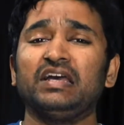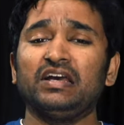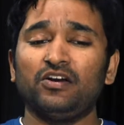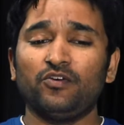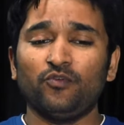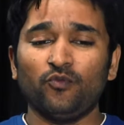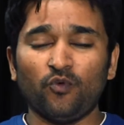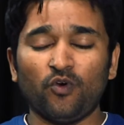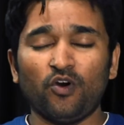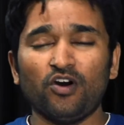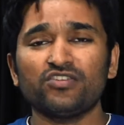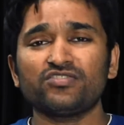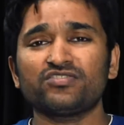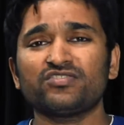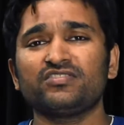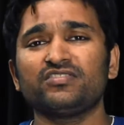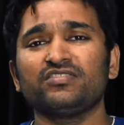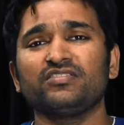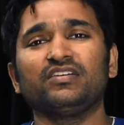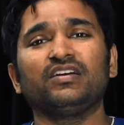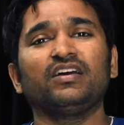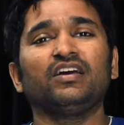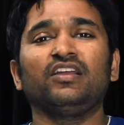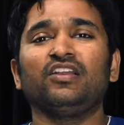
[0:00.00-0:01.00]
watched
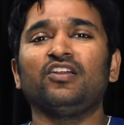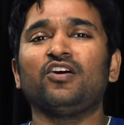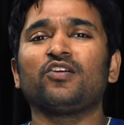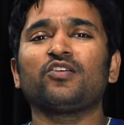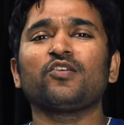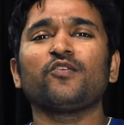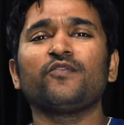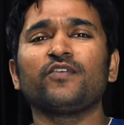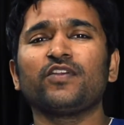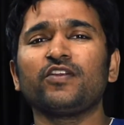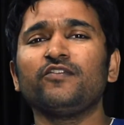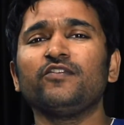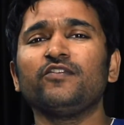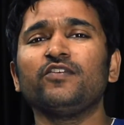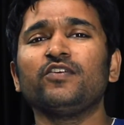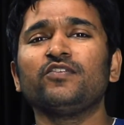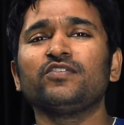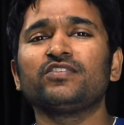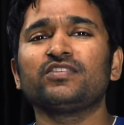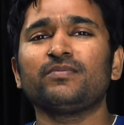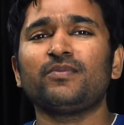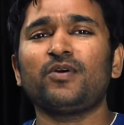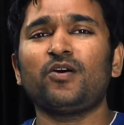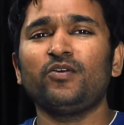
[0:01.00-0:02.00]
a lot of
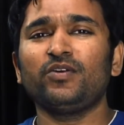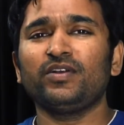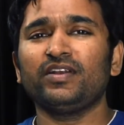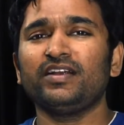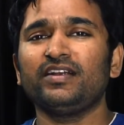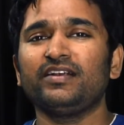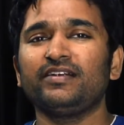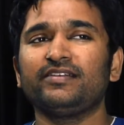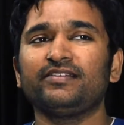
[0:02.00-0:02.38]
reviews about it.